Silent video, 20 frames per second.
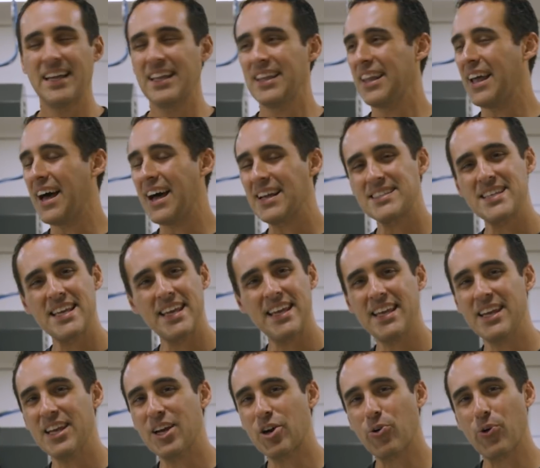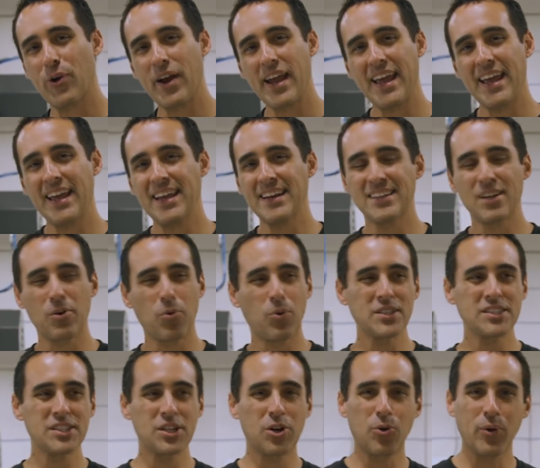A lot to integrate, there
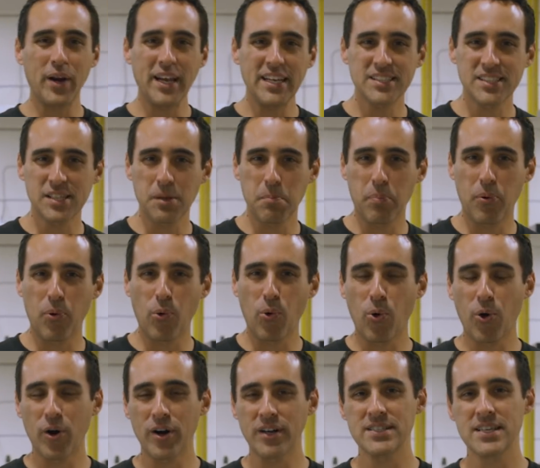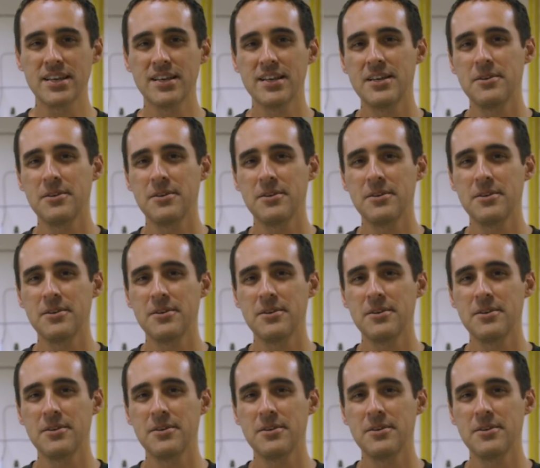wasn't great support.